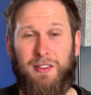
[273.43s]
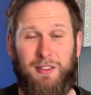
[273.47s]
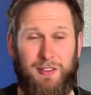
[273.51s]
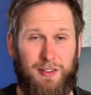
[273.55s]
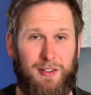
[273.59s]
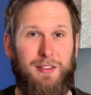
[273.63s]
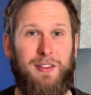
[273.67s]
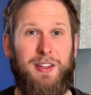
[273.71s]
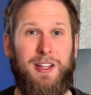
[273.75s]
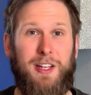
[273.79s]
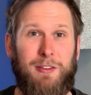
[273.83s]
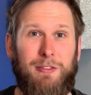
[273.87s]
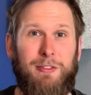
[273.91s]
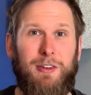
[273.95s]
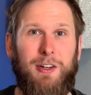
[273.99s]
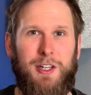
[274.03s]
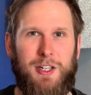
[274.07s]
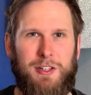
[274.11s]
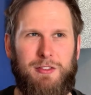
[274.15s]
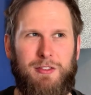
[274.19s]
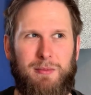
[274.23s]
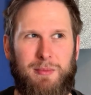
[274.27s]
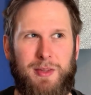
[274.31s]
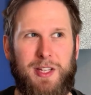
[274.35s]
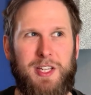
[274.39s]
the inference
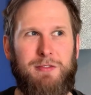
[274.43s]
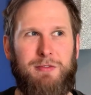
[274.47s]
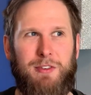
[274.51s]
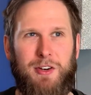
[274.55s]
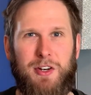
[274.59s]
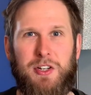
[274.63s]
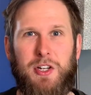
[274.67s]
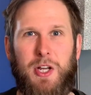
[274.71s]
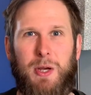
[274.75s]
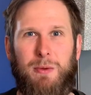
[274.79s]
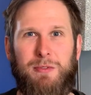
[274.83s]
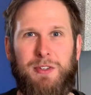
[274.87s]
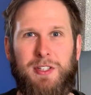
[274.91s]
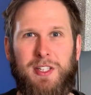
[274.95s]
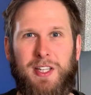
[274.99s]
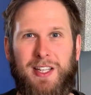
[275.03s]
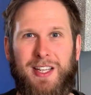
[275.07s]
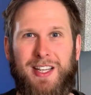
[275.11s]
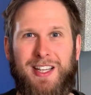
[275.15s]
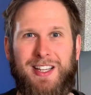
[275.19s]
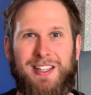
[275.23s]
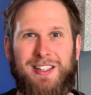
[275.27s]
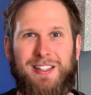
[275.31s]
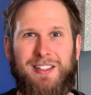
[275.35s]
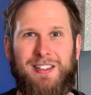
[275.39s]
from this verse obviously
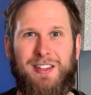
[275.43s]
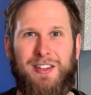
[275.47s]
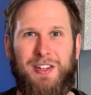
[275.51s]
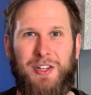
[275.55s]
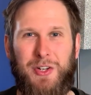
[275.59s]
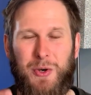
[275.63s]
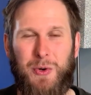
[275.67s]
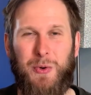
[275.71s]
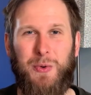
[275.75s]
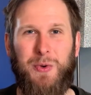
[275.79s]
is no,